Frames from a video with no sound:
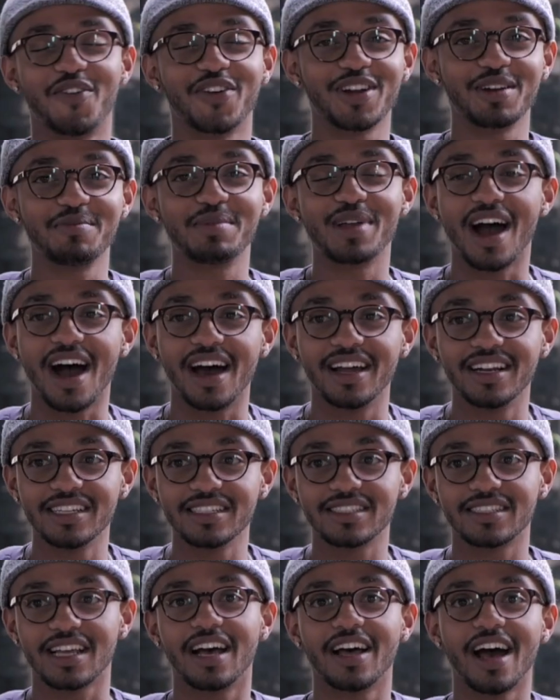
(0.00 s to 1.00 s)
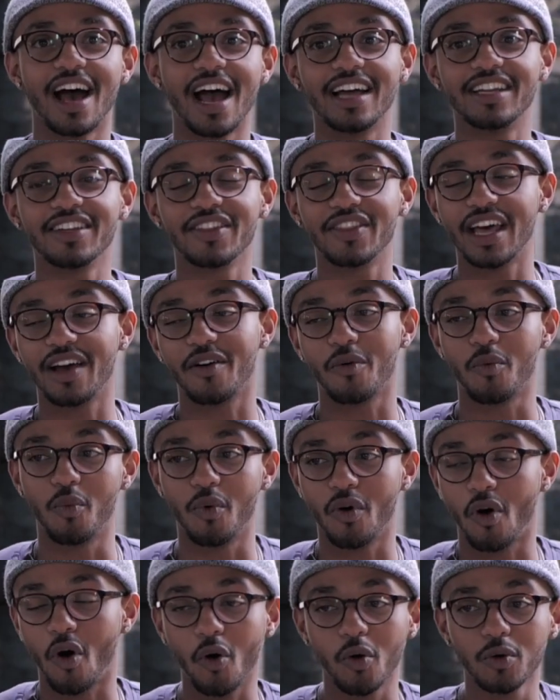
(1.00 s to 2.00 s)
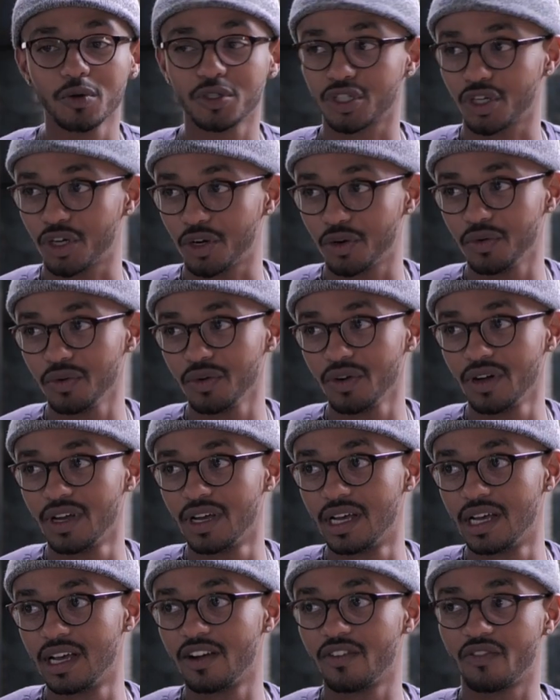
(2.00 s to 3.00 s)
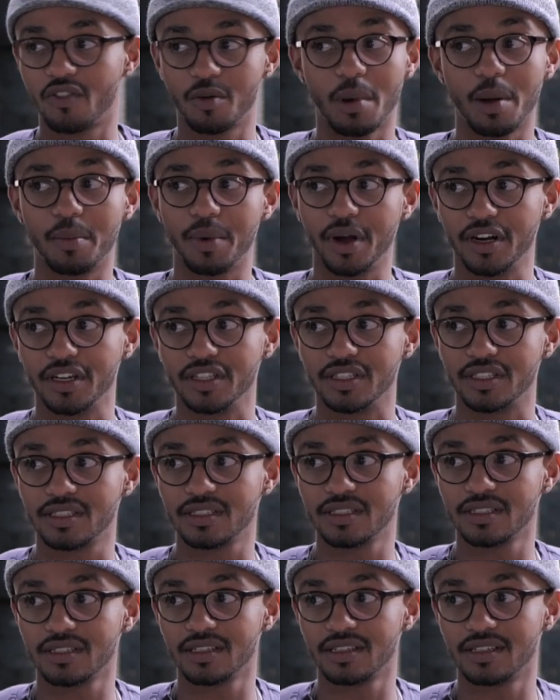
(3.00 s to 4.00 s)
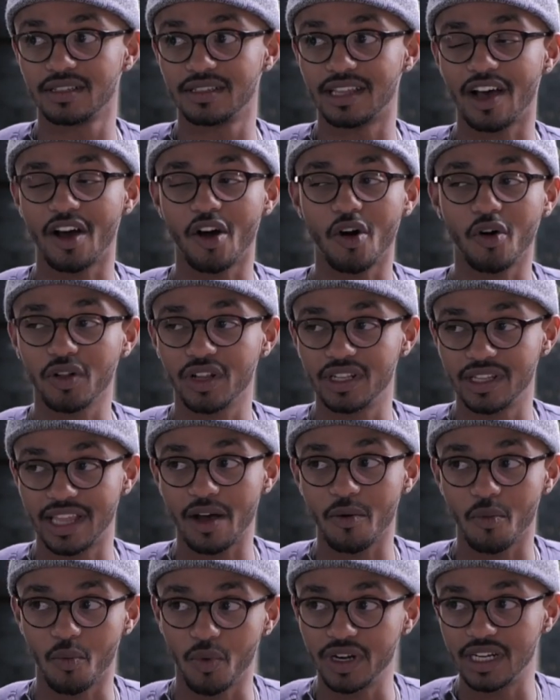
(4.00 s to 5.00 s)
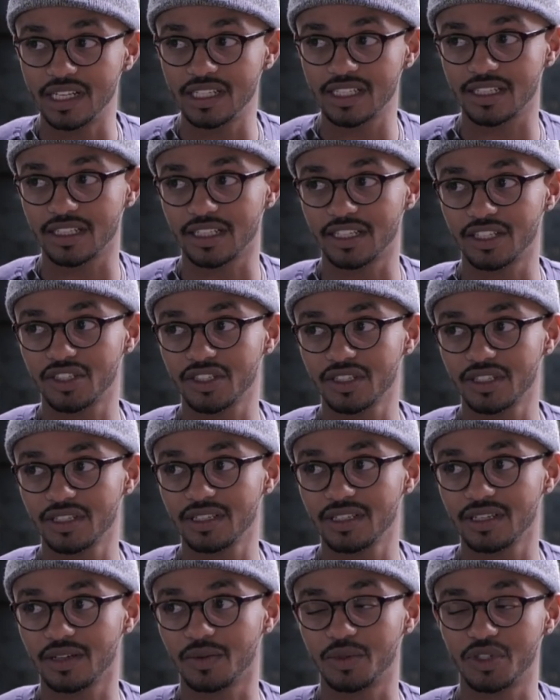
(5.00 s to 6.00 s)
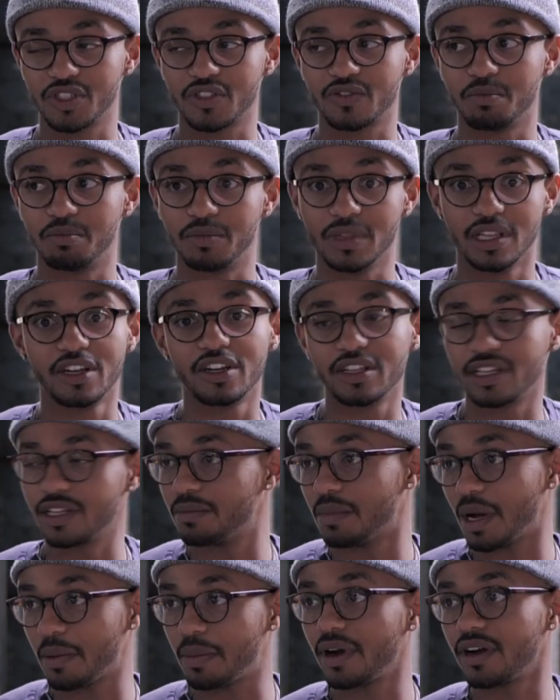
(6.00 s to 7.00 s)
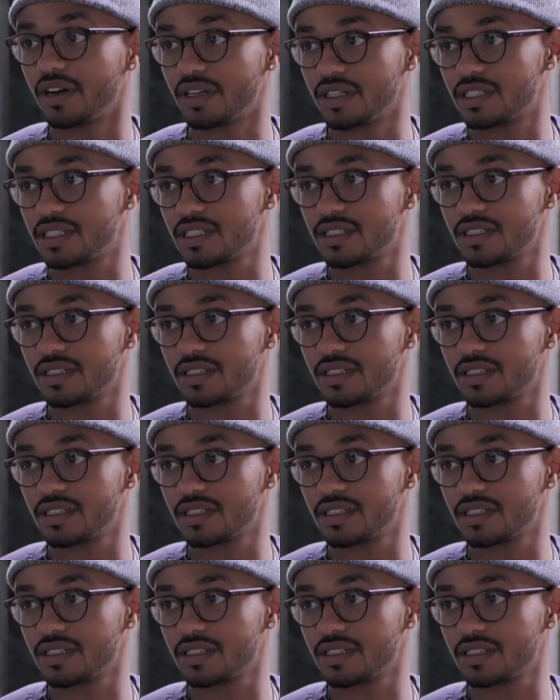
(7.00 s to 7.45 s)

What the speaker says: we're gonna be honest, I did that whole show for my parents. That one installation was just literally my parents.